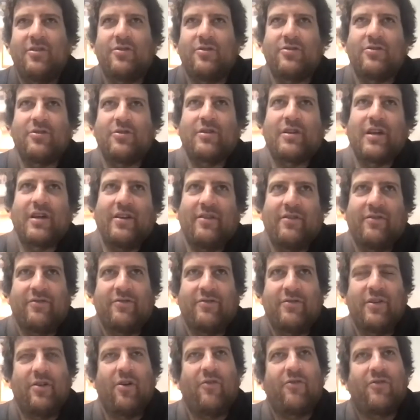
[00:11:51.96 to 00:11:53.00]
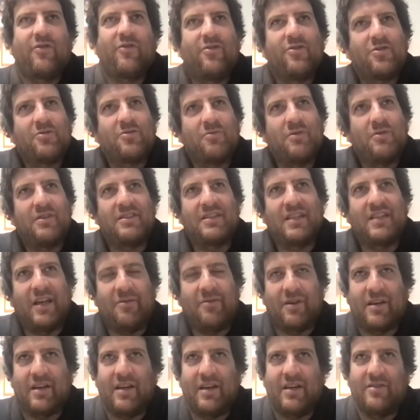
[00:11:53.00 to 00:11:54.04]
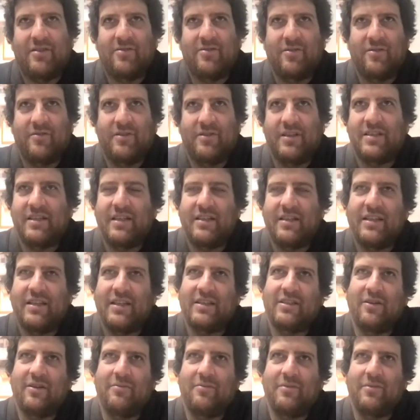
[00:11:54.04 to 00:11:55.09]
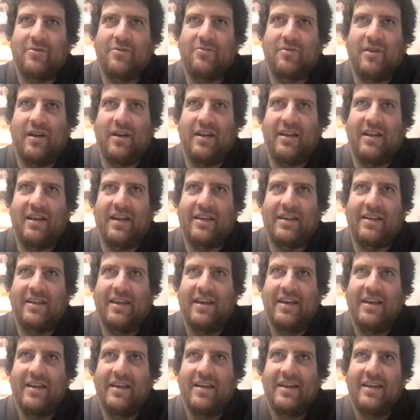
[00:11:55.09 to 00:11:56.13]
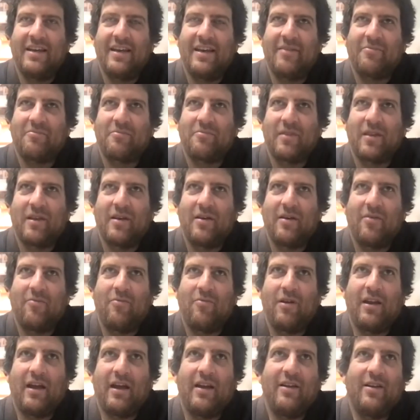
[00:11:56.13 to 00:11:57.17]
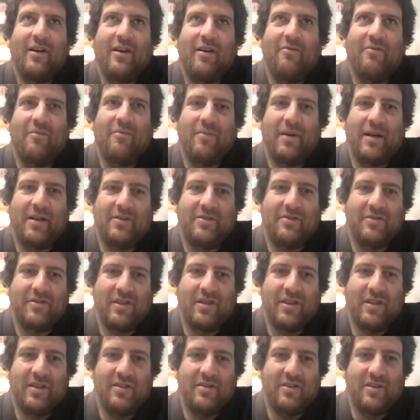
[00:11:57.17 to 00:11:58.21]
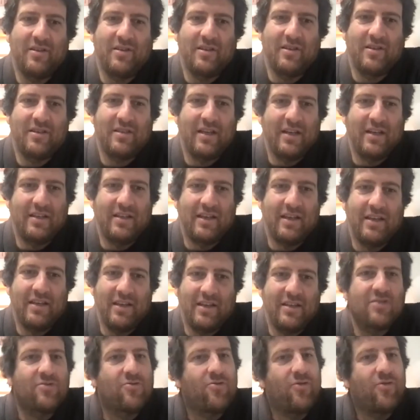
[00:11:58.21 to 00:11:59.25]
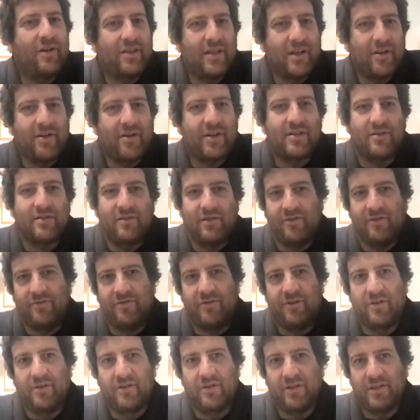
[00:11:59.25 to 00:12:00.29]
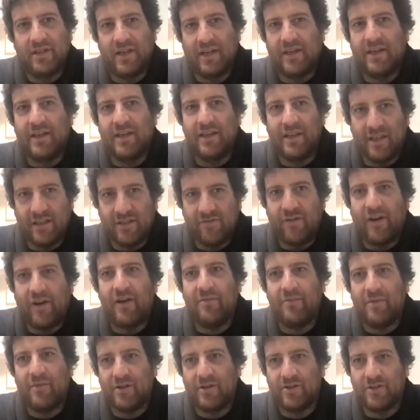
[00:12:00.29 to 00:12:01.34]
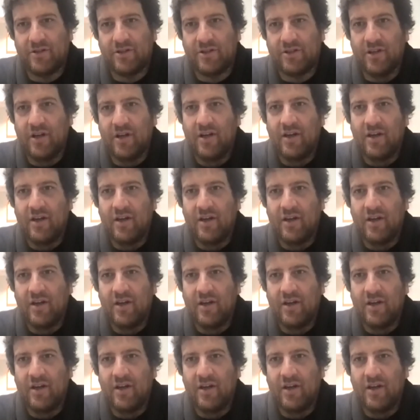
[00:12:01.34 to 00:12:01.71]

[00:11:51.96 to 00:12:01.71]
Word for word: also kind of you know, of course, we interrogate all of this. I think Tom is right. Like what I love about the season is that it is quite directorially focused. Like it is very much